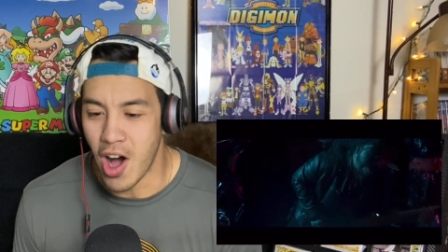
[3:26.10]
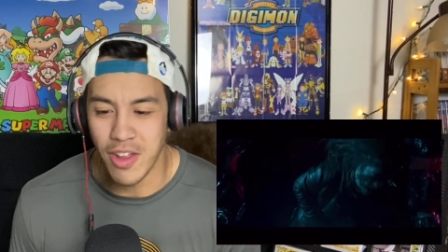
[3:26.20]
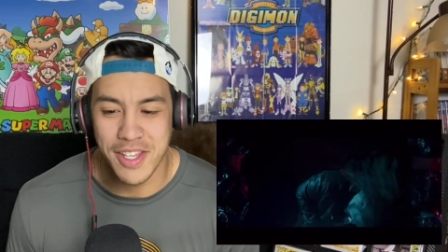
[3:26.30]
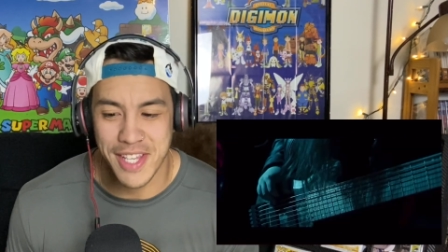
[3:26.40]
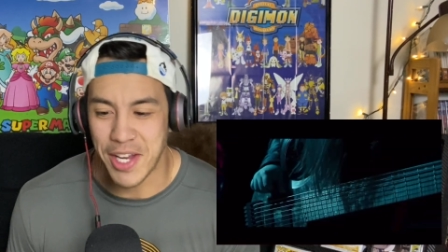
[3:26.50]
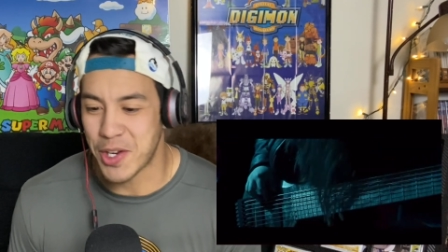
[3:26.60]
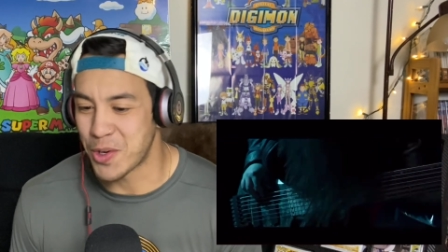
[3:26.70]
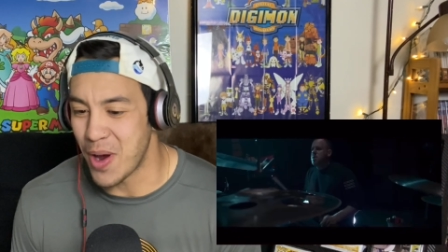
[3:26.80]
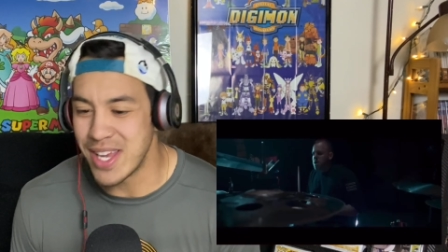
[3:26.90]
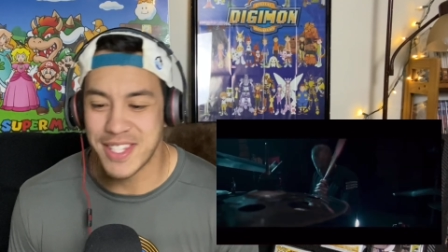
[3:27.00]
All these like
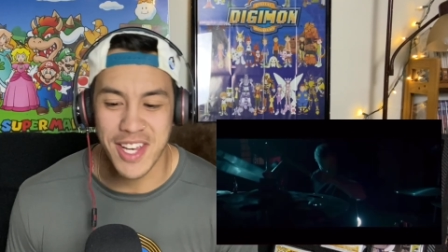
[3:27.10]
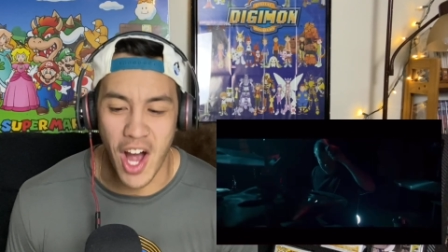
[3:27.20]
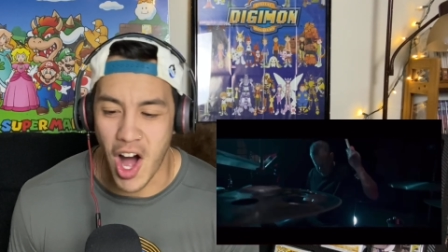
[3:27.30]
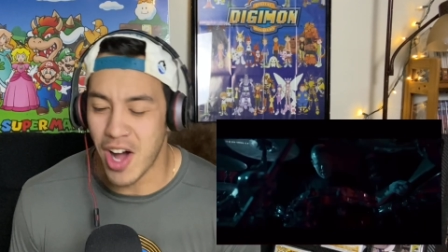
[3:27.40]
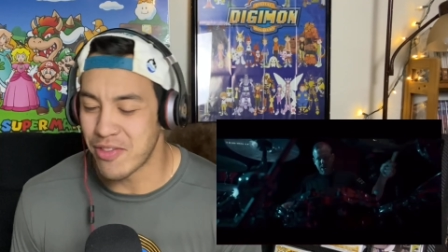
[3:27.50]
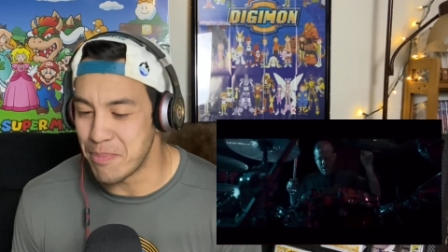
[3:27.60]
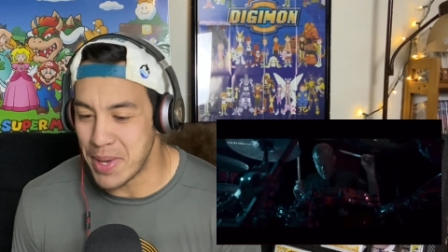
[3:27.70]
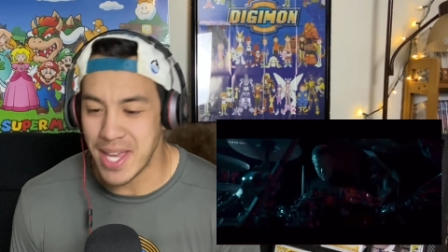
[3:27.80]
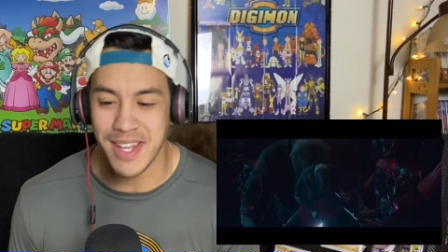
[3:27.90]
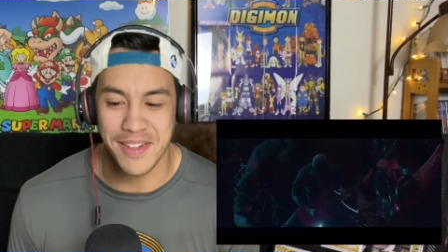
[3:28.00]
crazy
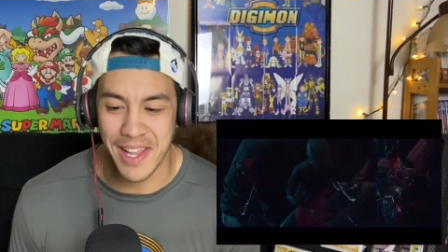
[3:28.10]
offbeat